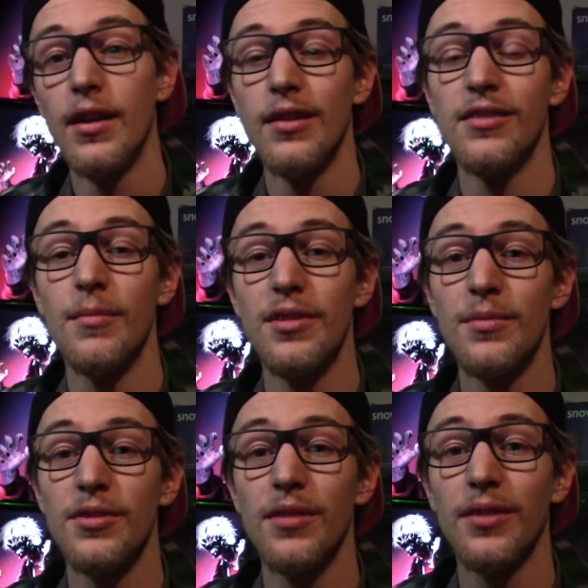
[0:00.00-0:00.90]
send me
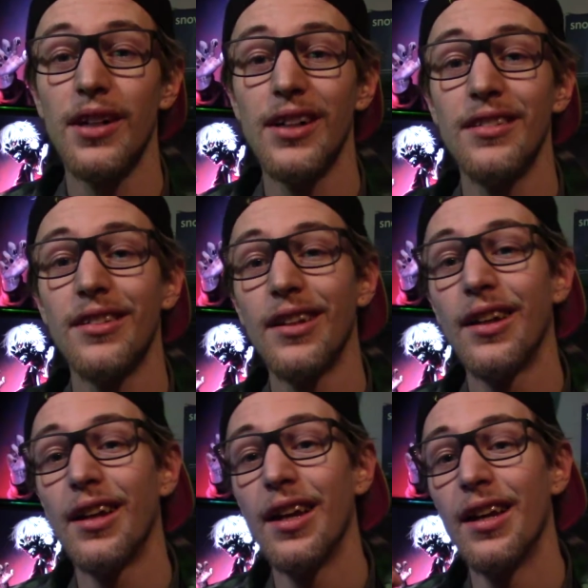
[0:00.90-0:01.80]
some stuff, guys,
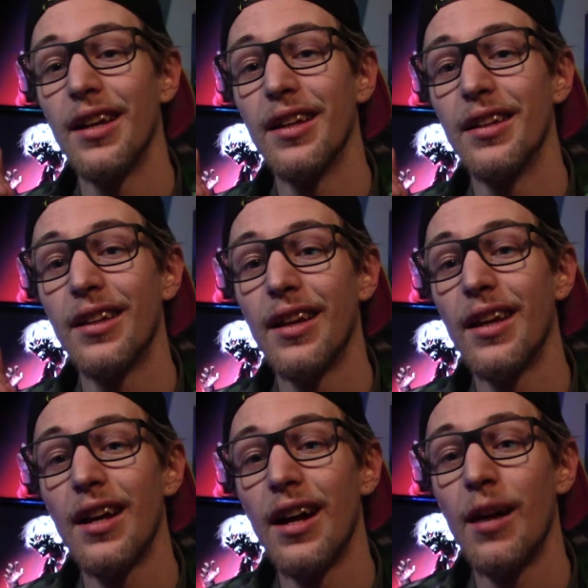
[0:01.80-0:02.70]
and
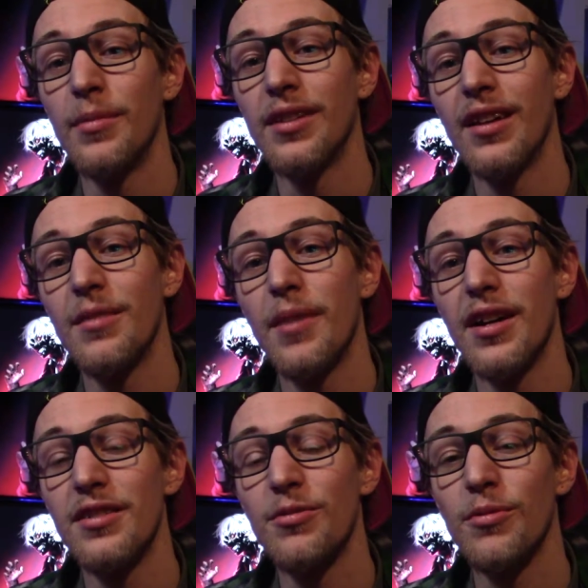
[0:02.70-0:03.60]
I'm gonna tell you
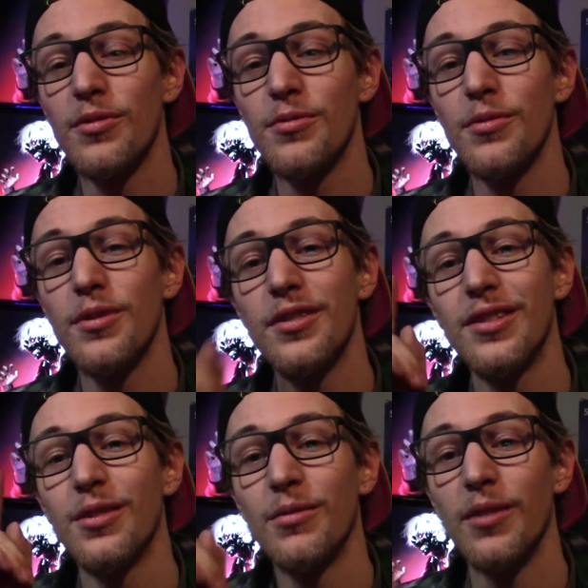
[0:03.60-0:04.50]
my stories
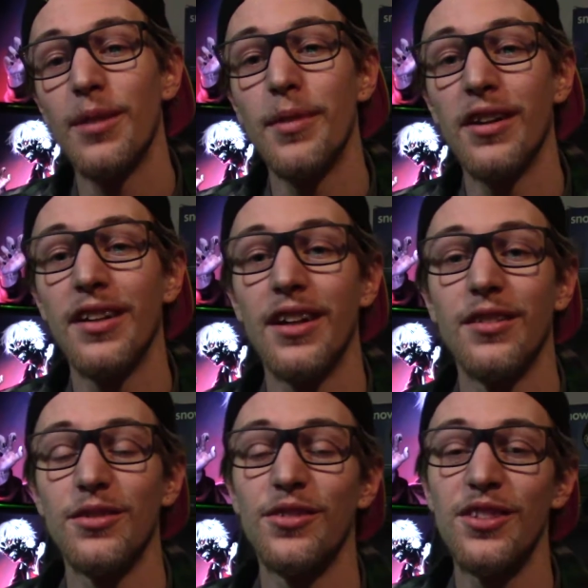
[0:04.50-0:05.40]
right about now.
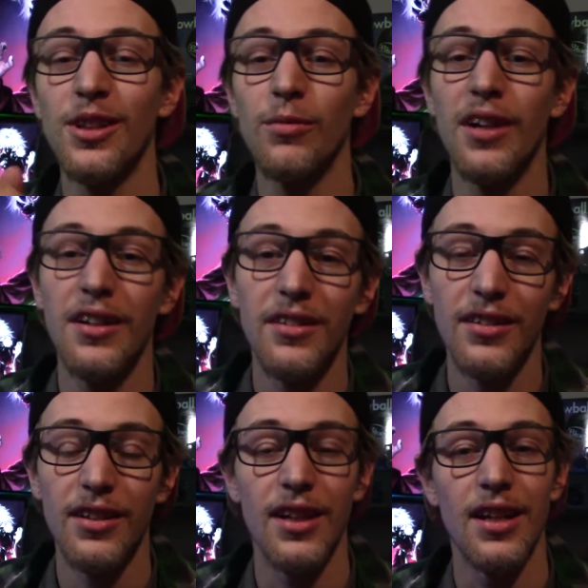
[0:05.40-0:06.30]
So stick around
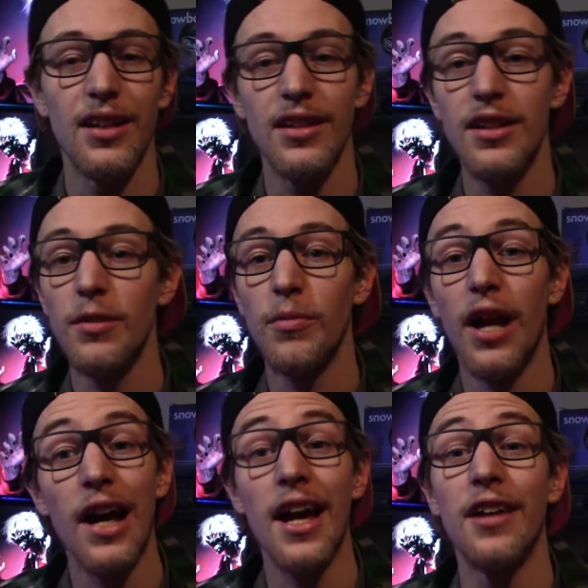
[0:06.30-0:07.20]
and hear what
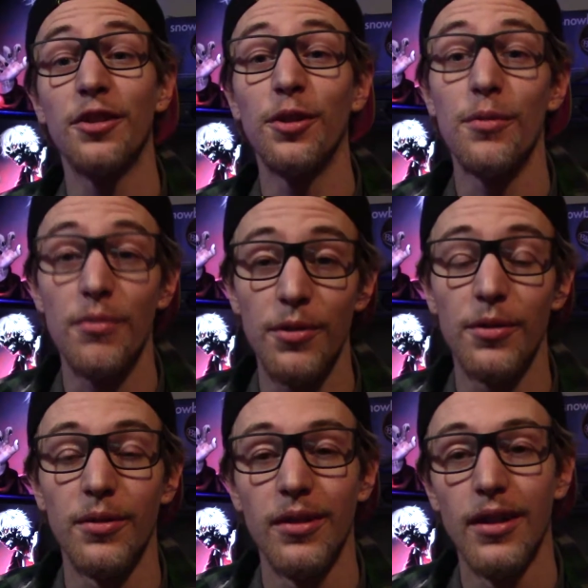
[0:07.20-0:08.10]
I had to go through.
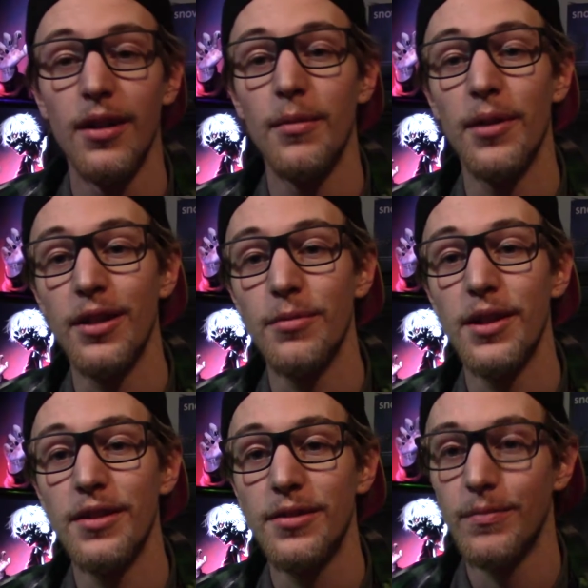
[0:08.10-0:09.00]

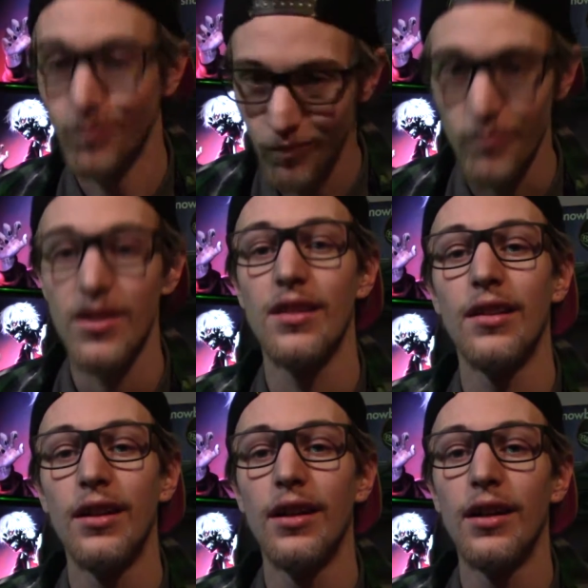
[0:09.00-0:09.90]
Anyways,
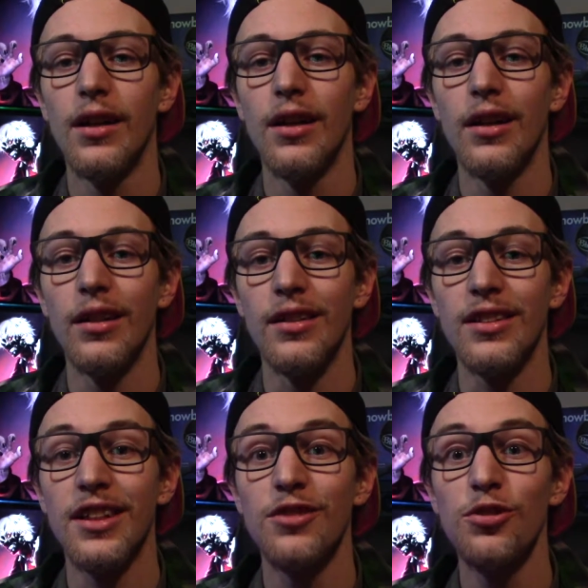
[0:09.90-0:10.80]
let's
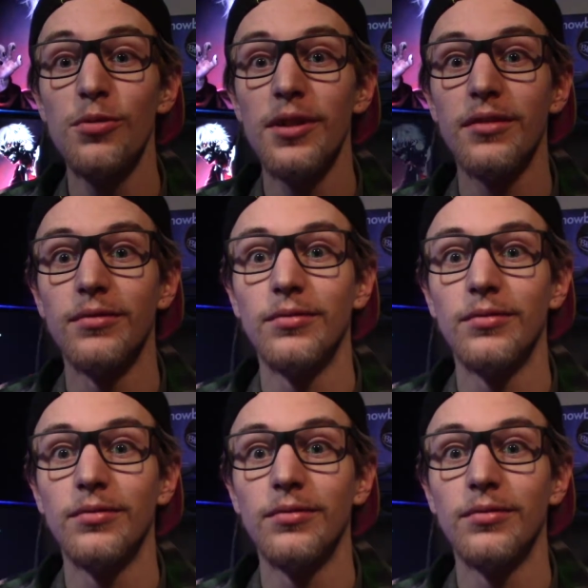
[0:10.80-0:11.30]
get to it.